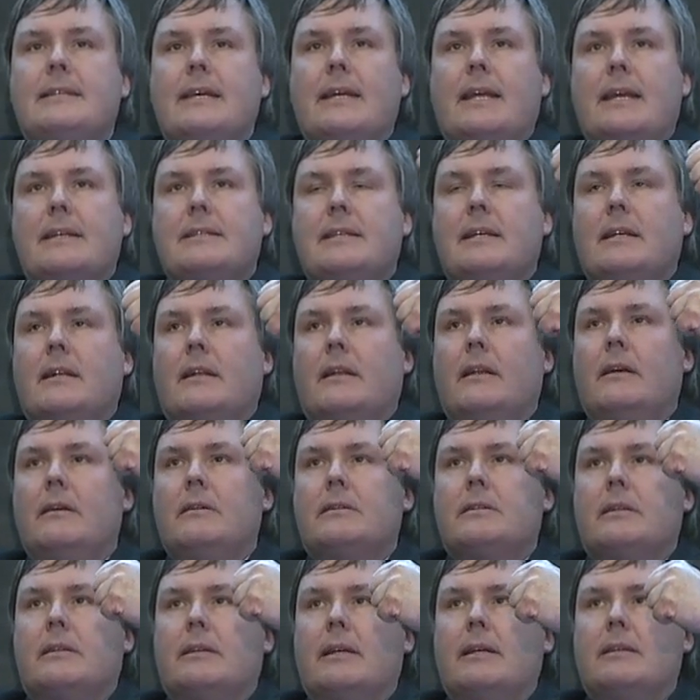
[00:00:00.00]
they're getting
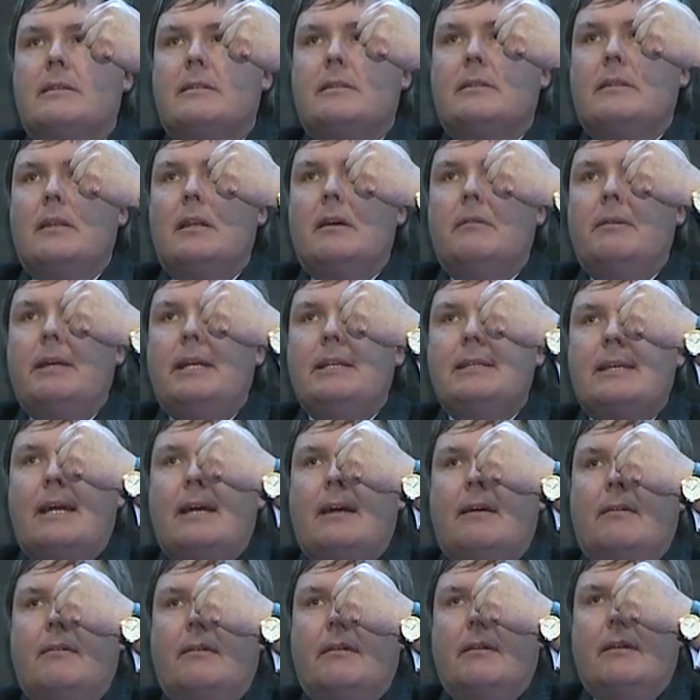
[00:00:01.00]
closer, they're slowing
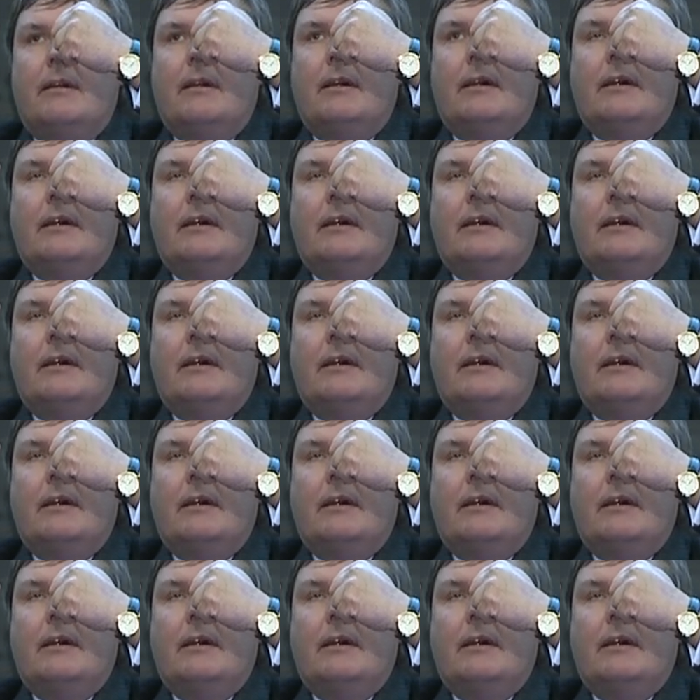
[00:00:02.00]
down.